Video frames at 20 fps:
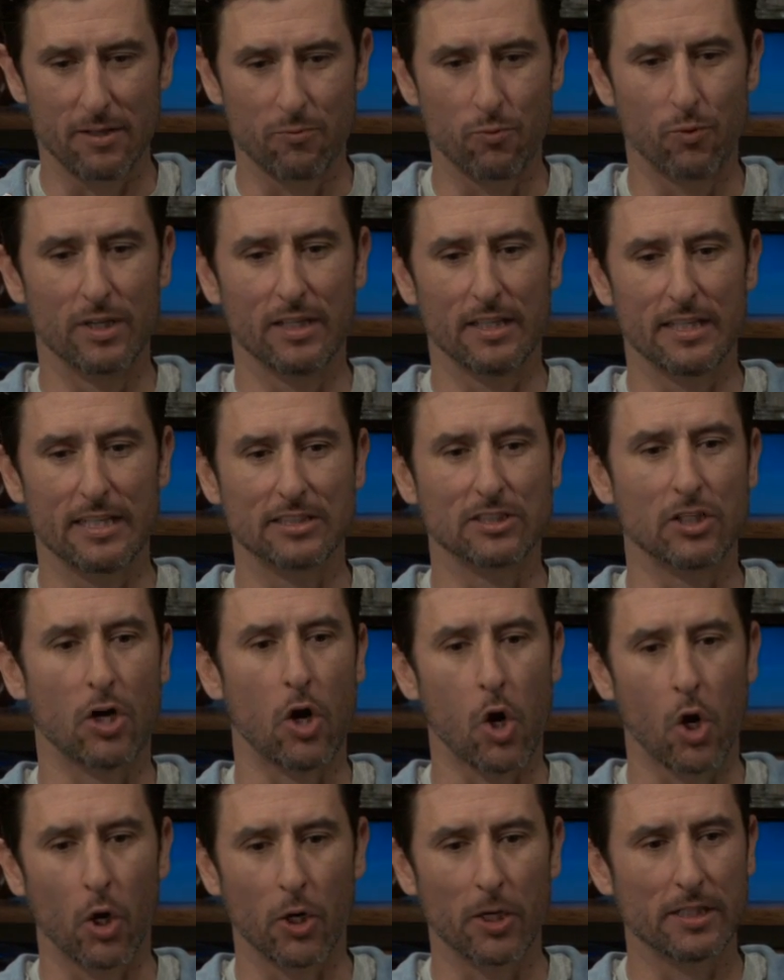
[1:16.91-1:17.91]
it really is the
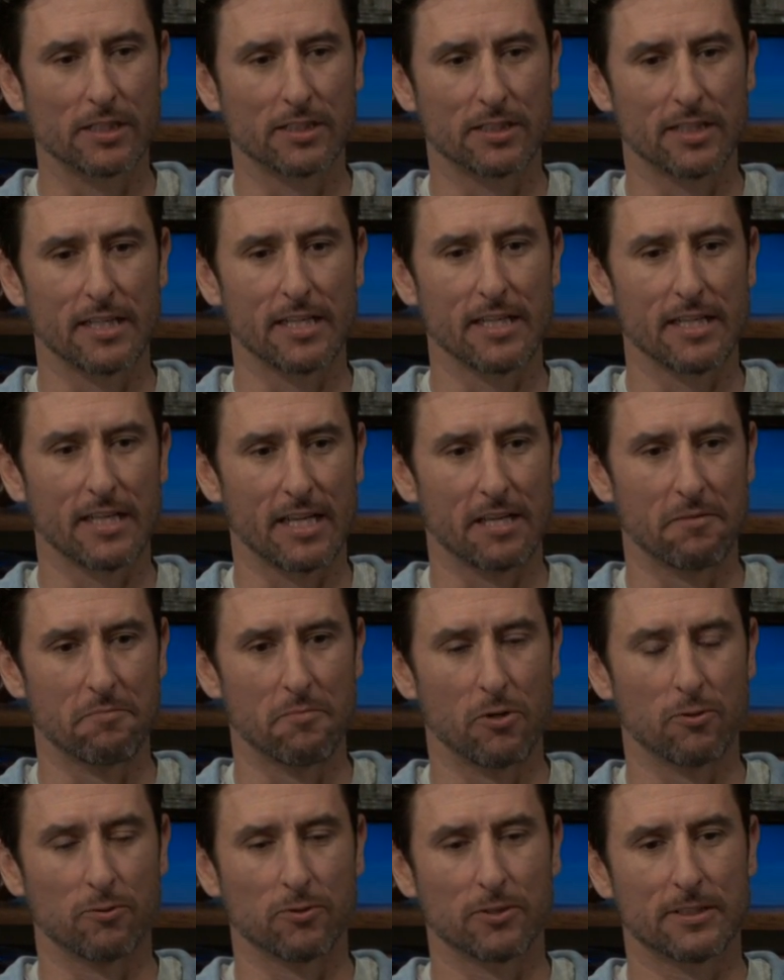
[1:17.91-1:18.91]
hardest thing and
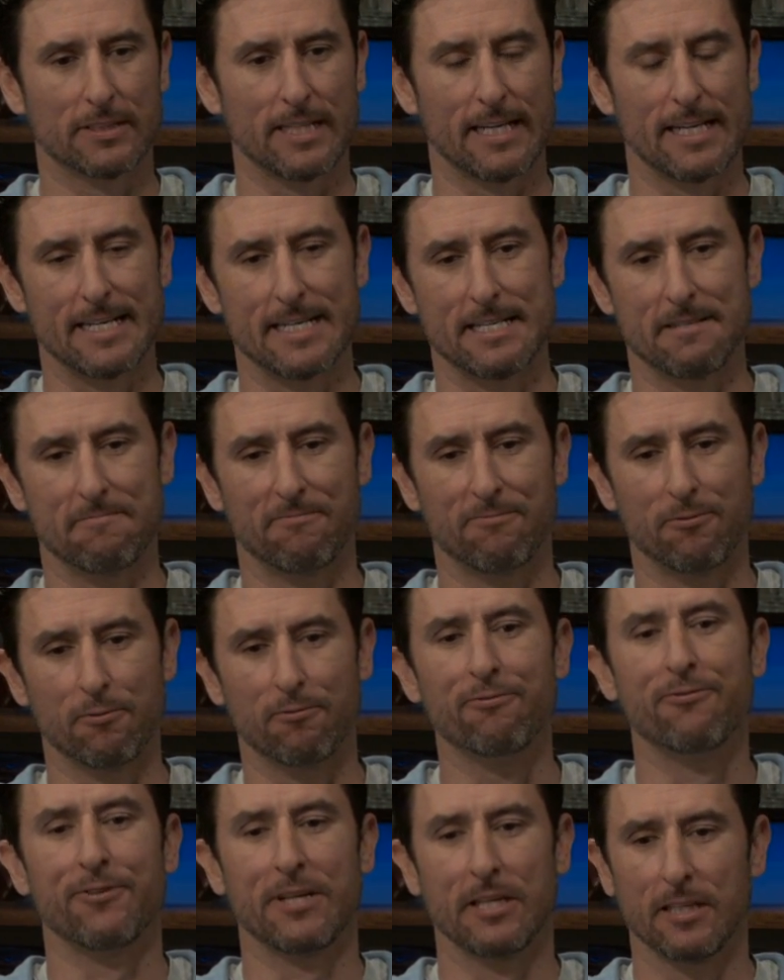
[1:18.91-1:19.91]
most um,
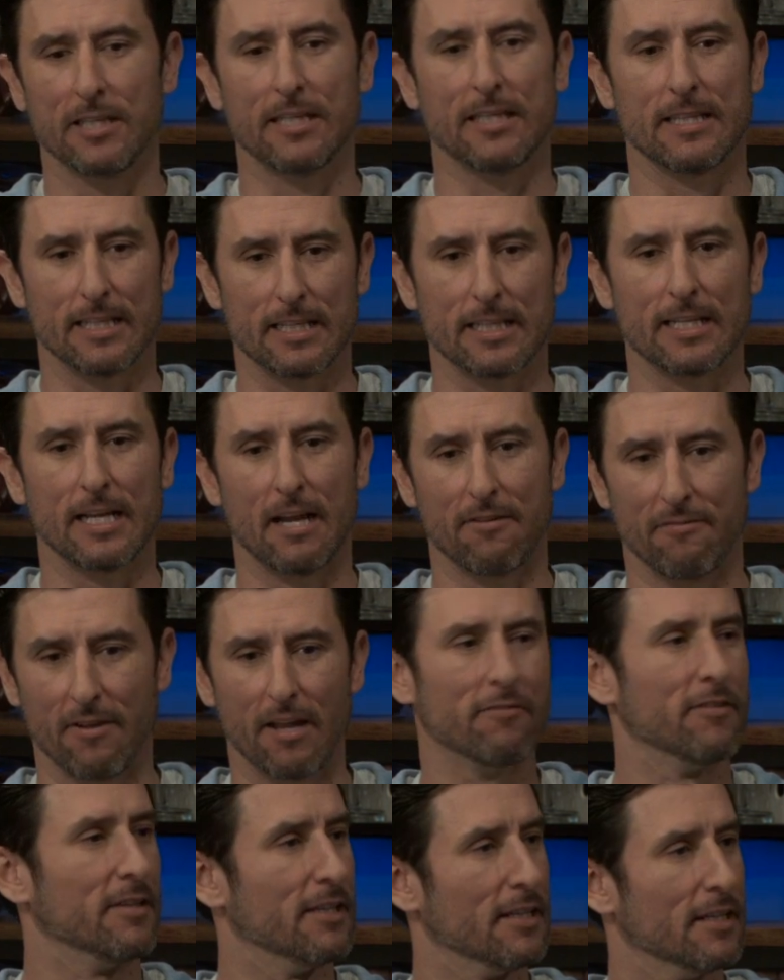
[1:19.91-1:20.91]
fulfilling thing I've
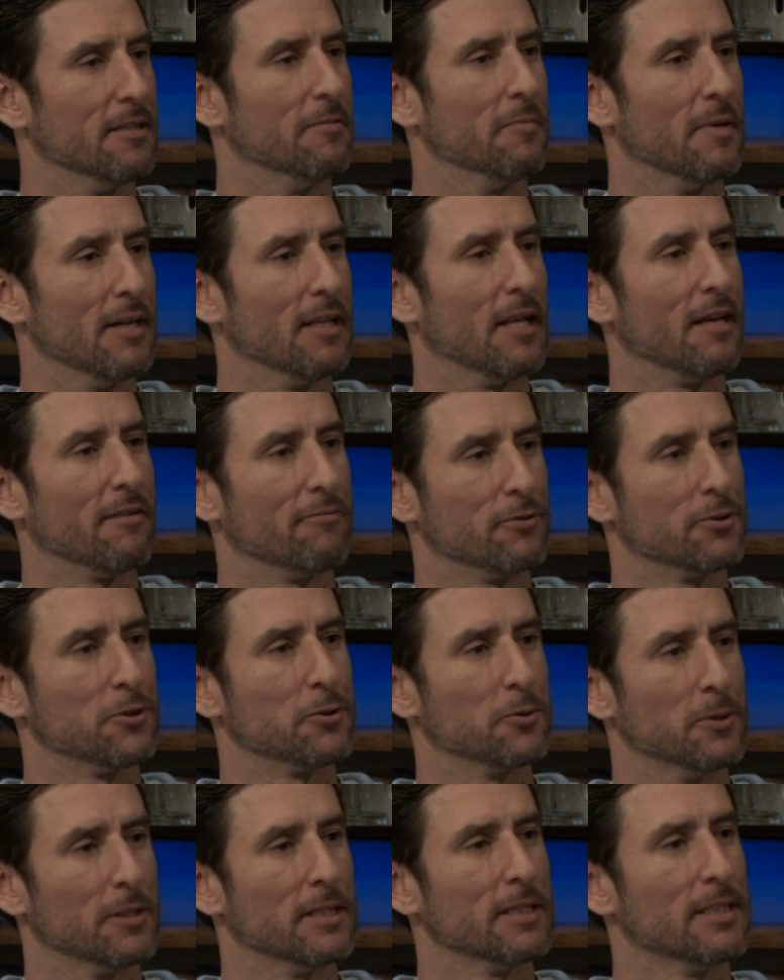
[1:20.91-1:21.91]
ever done in my life, for
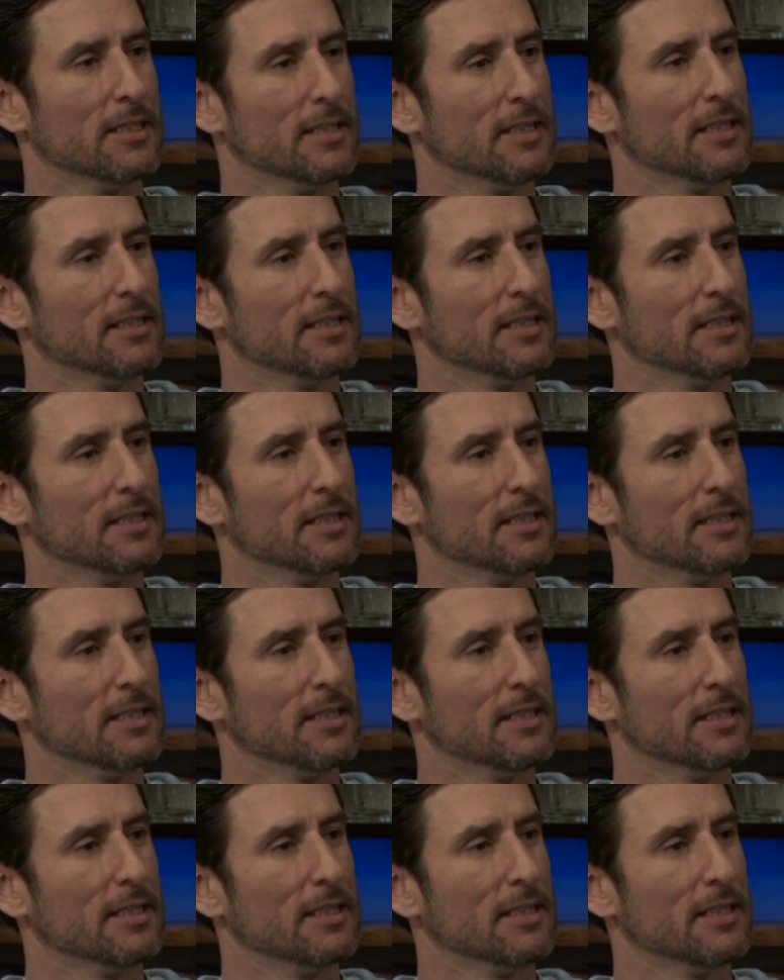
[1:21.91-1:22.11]
sure.